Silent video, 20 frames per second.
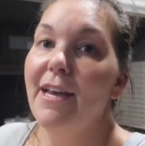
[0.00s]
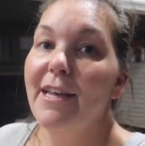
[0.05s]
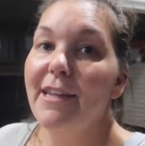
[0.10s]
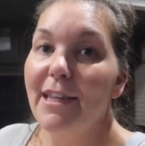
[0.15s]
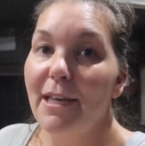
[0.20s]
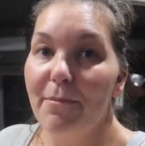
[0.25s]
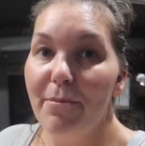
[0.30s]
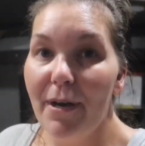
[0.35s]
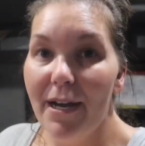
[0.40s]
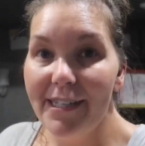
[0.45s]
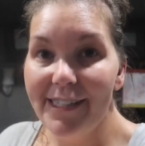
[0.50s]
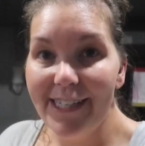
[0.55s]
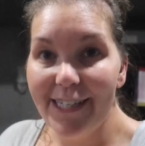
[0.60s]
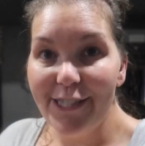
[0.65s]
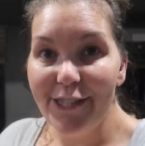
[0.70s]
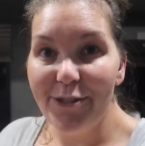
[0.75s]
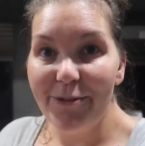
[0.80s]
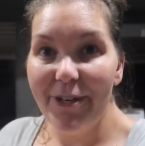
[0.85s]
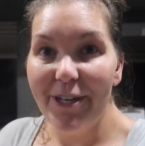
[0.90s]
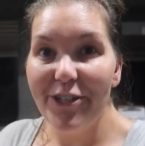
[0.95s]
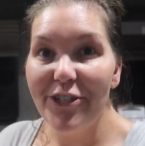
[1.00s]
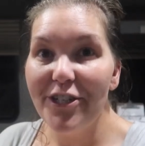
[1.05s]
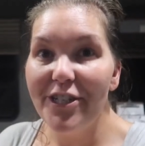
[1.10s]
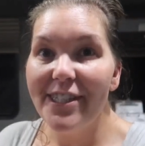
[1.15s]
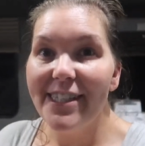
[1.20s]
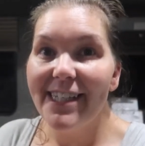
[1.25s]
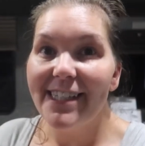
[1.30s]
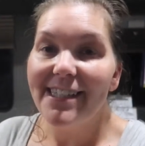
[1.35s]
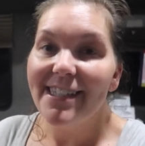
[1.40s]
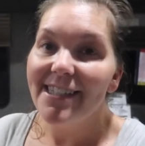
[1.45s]
They processed
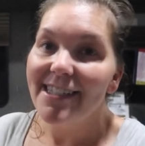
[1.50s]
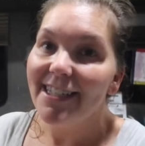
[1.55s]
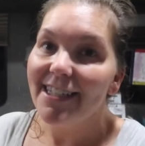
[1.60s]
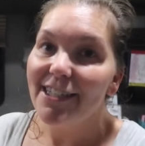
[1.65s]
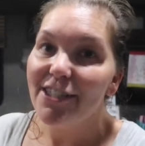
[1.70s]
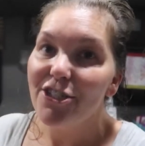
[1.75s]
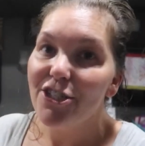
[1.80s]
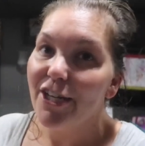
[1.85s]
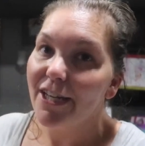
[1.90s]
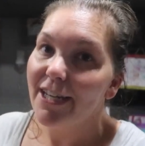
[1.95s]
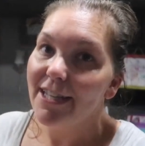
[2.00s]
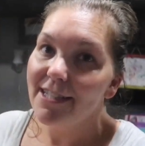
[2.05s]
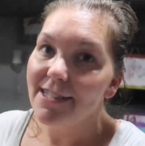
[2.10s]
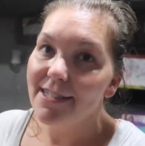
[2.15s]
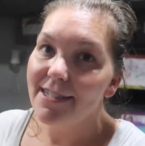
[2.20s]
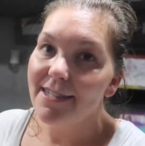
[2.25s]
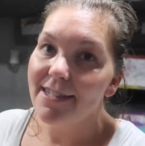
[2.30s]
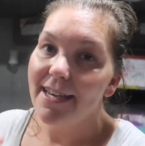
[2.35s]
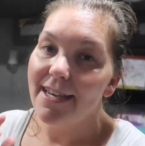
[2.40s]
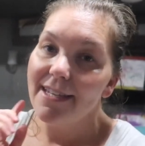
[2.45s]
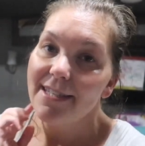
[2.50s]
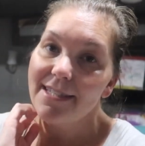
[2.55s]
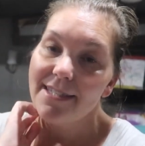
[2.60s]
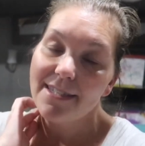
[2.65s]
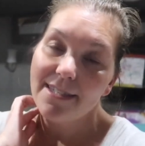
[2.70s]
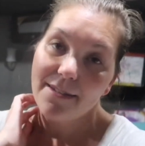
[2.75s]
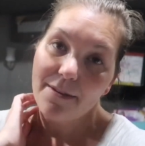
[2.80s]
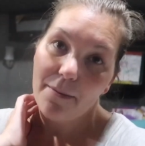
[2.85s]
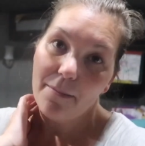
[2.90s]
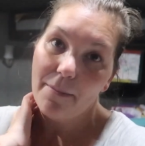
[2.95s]
366 chickens this
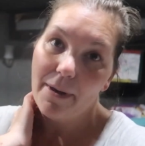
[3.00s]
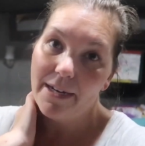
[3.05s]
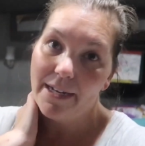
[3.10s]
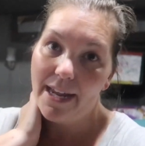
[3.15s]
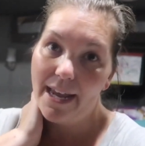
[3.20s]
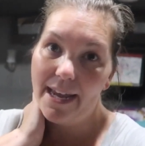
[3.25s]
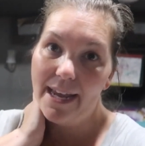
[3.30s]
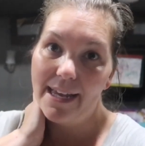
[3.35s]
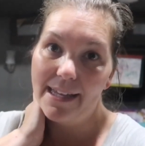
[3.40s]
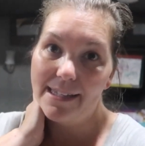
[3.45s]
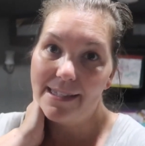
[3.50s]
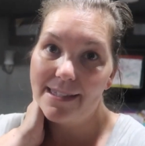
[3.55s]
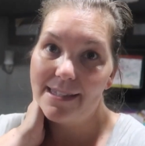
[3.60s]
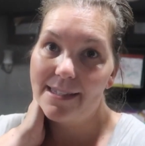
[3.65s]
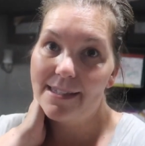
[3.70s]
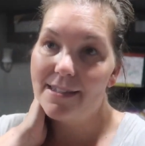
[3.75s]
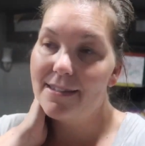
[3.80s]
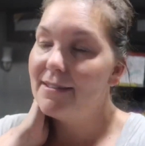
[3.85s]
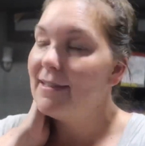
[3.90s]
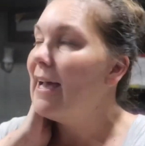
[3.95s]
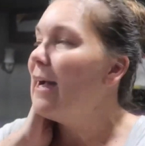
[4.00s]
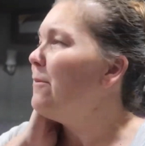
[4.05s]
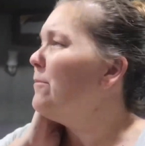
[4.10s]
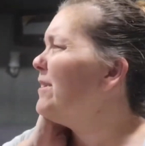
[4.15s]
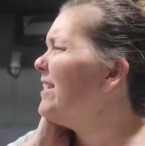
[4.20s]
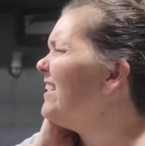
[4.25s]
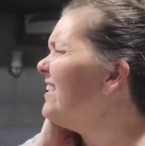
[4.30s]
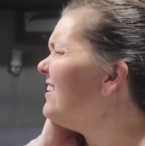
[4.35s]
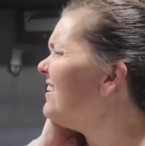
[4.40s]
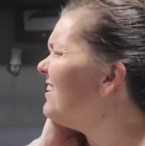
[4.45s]
Monday, and how many?